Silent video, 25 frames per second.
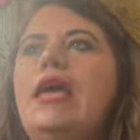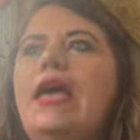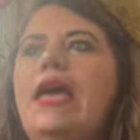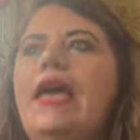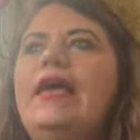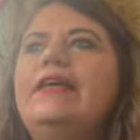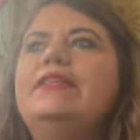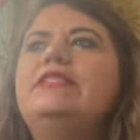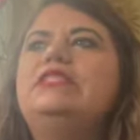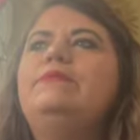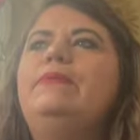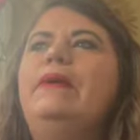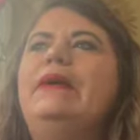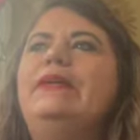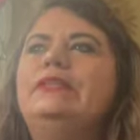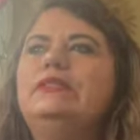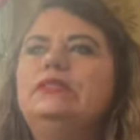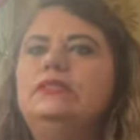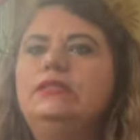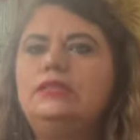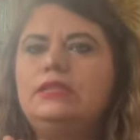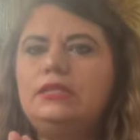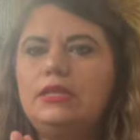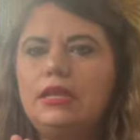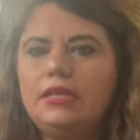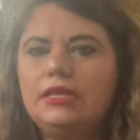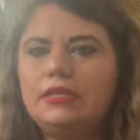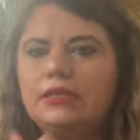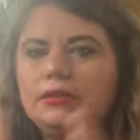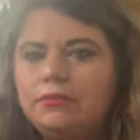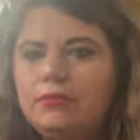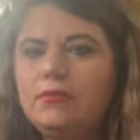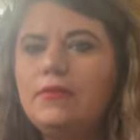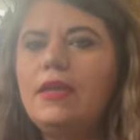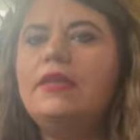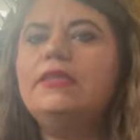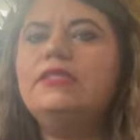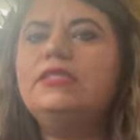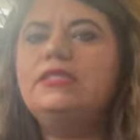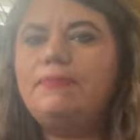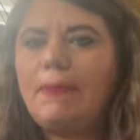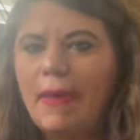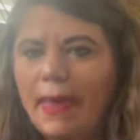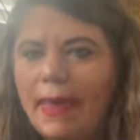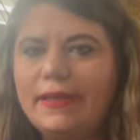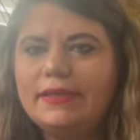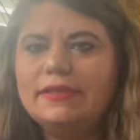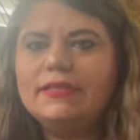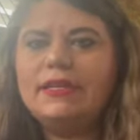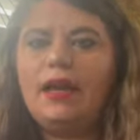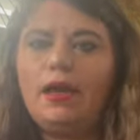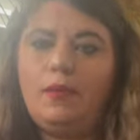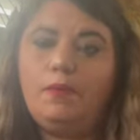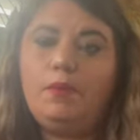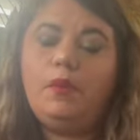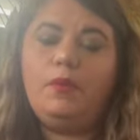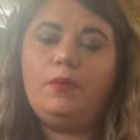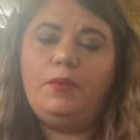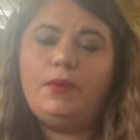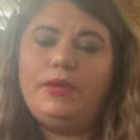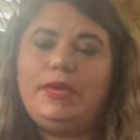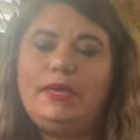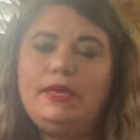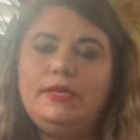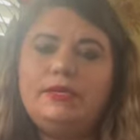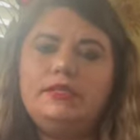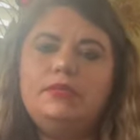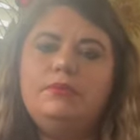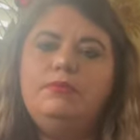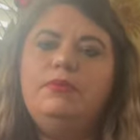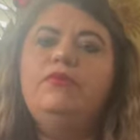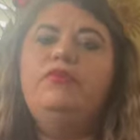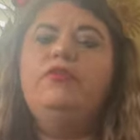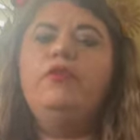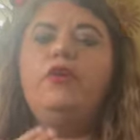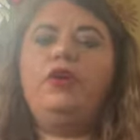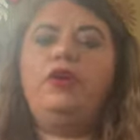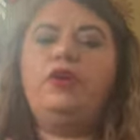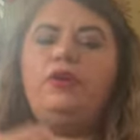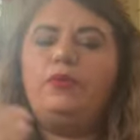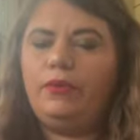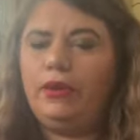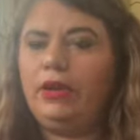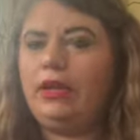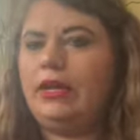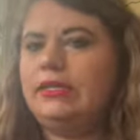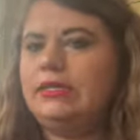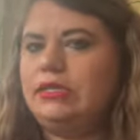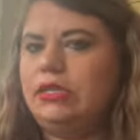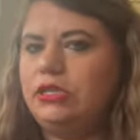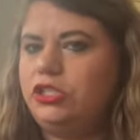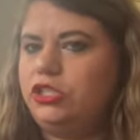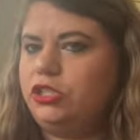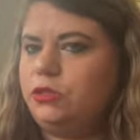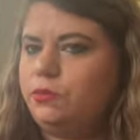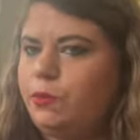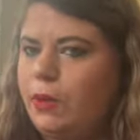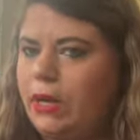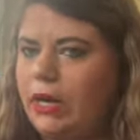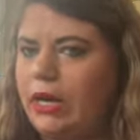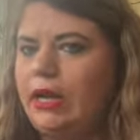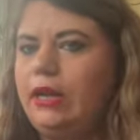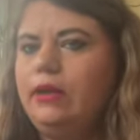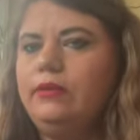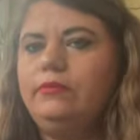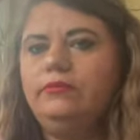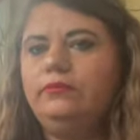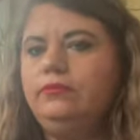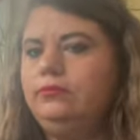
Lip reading: it spans a couple weeks before you realize that she's pregnant.